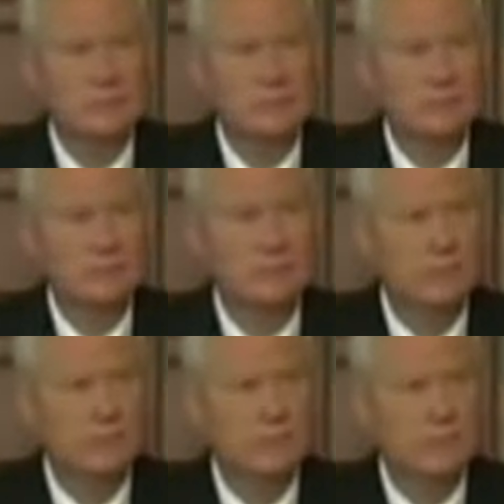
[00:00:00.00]

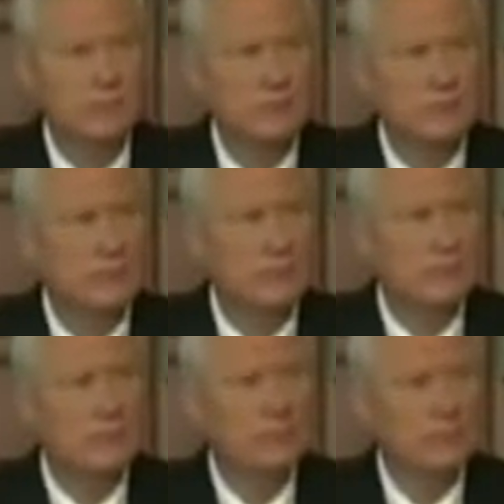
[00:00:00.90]

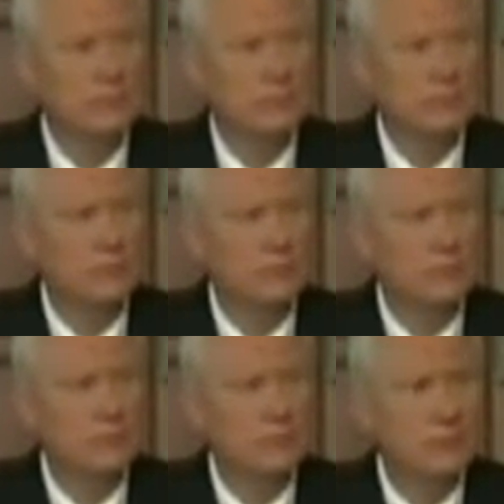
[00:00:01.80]

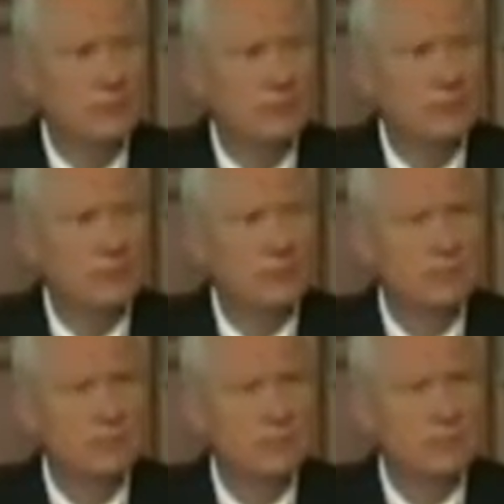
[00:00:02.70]

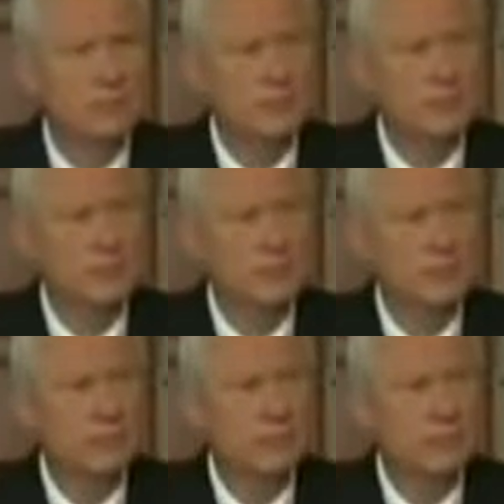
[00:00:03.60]

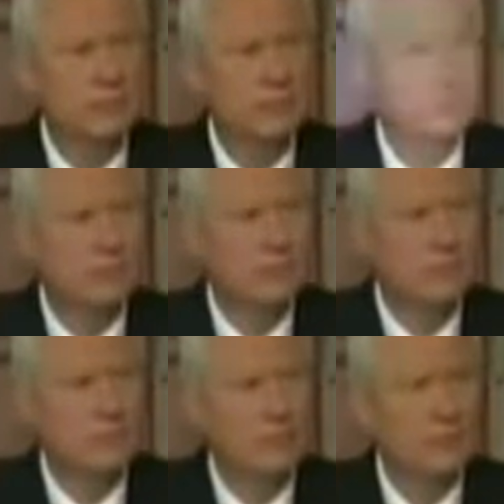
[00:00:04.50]

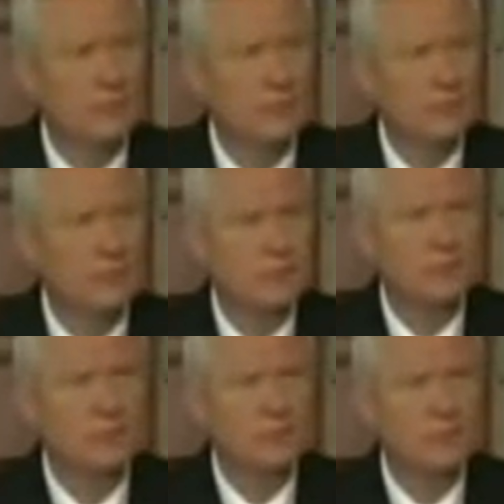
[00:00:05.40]

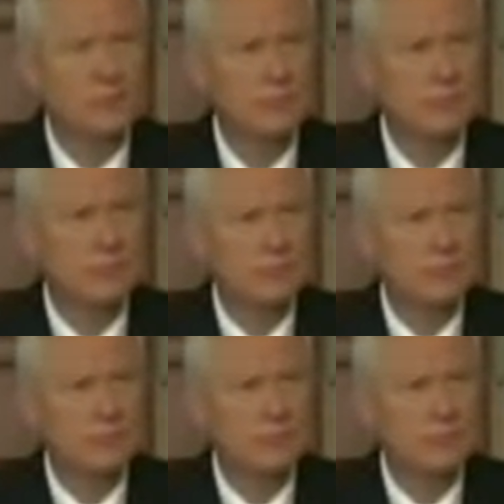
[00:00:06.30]
No words are spoken by the person on screen.